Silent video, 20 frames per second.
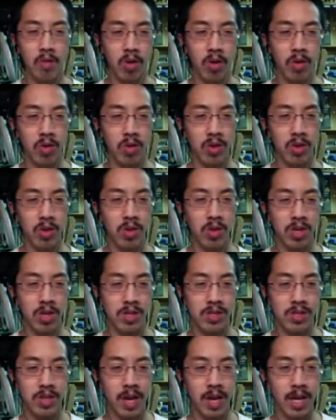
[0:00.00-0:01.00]
over the
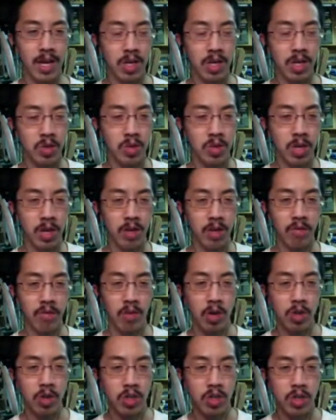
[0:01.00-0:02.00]
design and do their
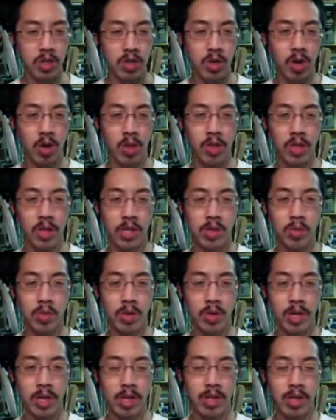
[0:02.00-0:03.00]
version on the
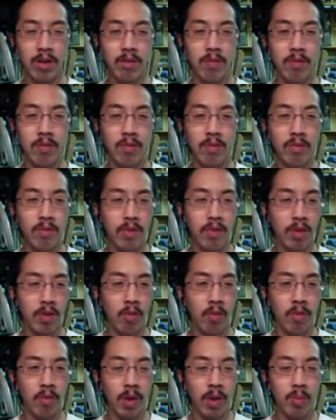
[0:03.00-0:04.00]
20th of
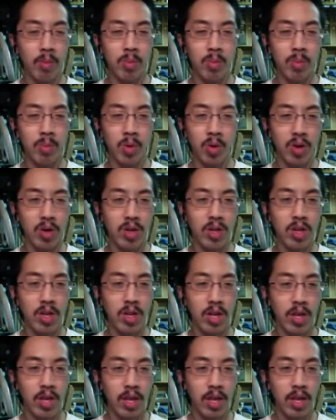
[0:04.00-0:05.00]
November.
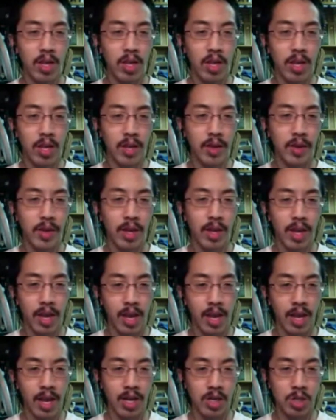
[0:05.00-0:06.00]

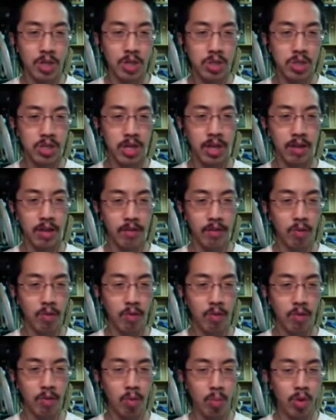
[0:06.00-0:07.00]
And just, I think,
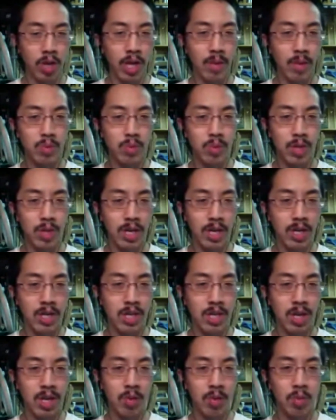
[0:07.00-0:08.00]
four more names we need,
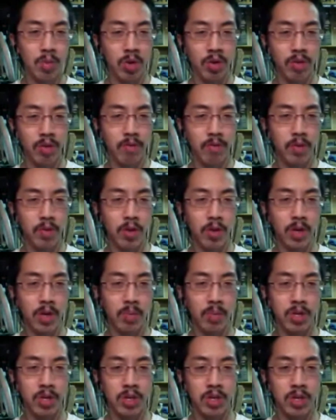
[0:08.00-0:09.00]
and then we're filled
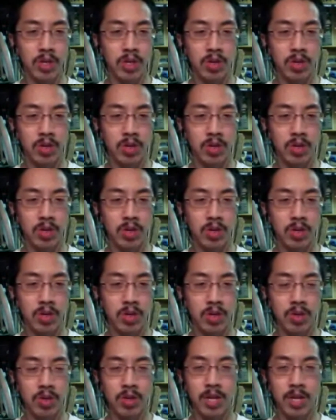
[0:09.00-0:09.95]
up until next year, which